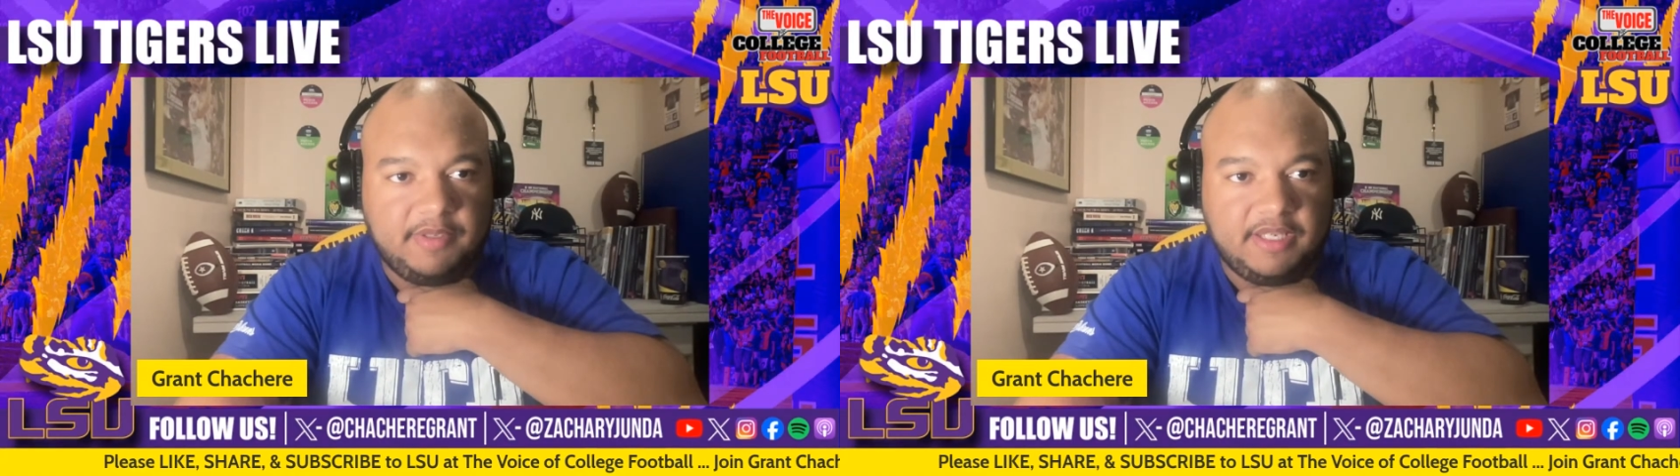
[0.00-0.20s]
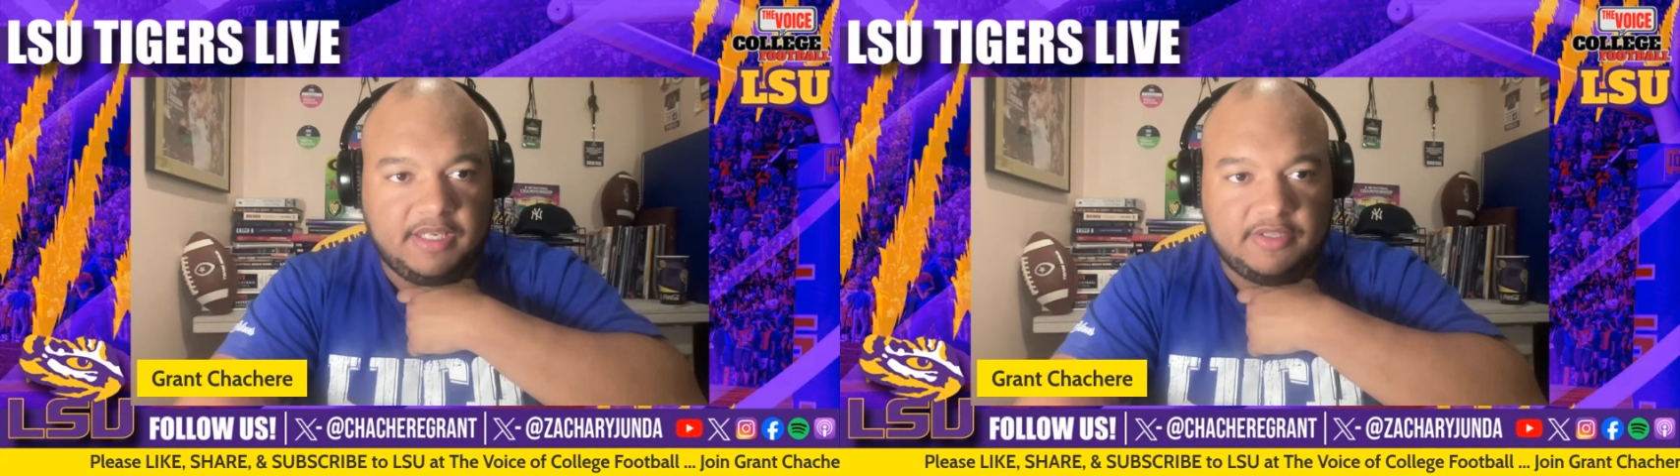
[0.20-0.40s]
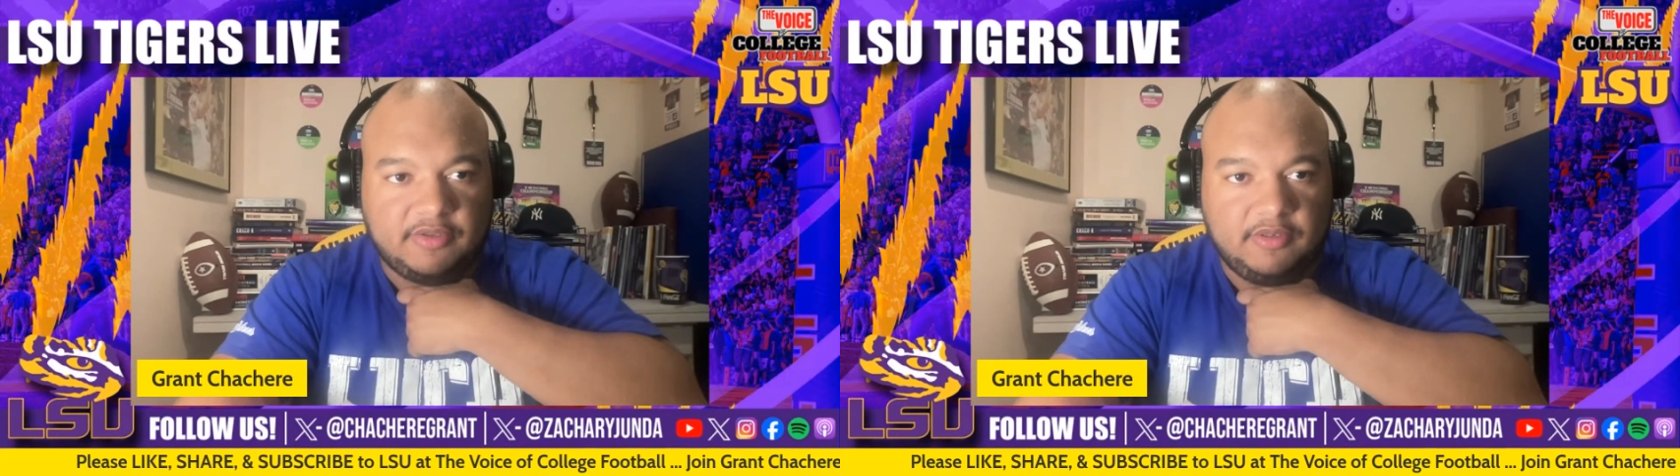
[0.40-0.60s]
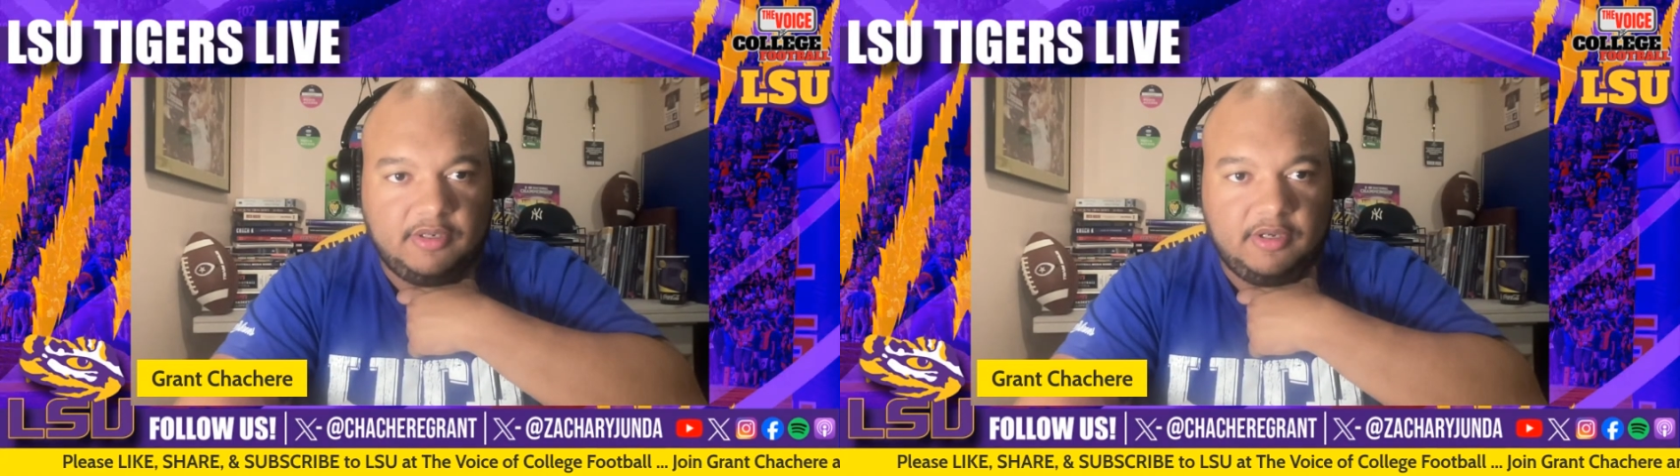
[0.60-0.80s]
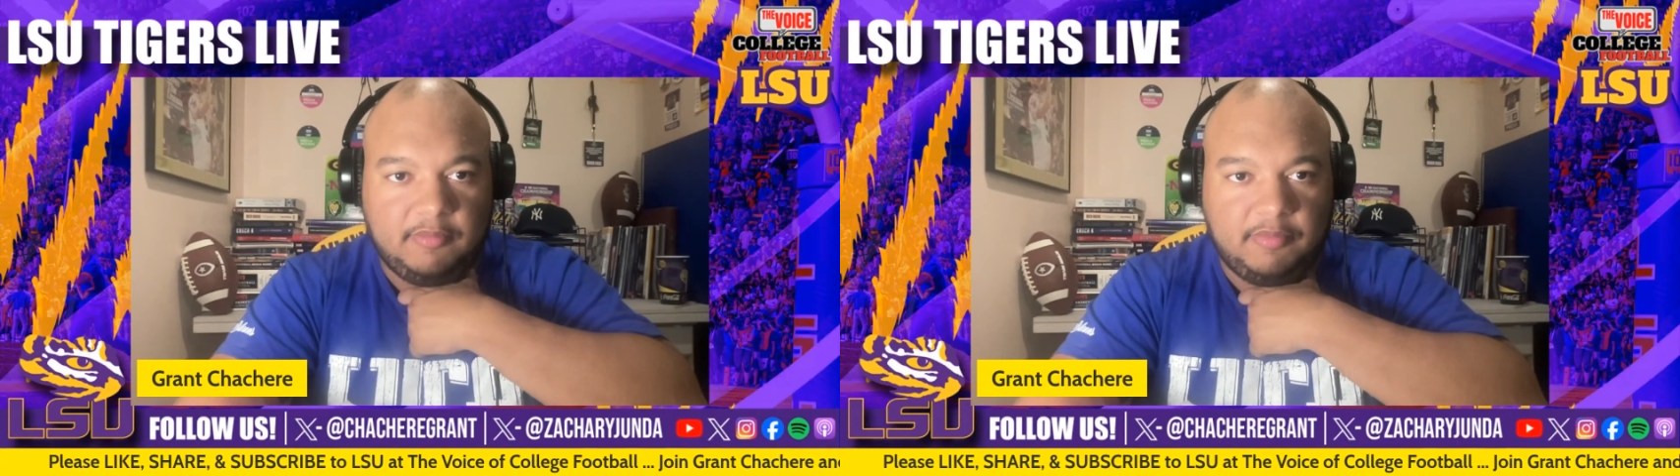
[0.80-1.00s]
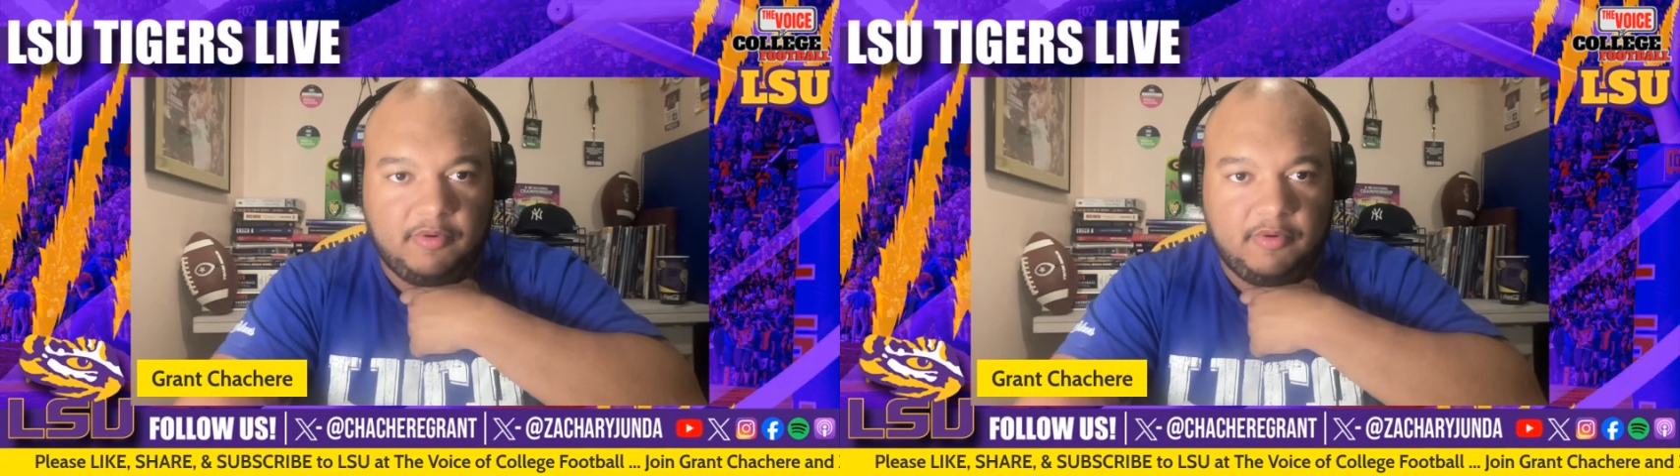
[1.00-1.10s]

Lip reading: Because, oh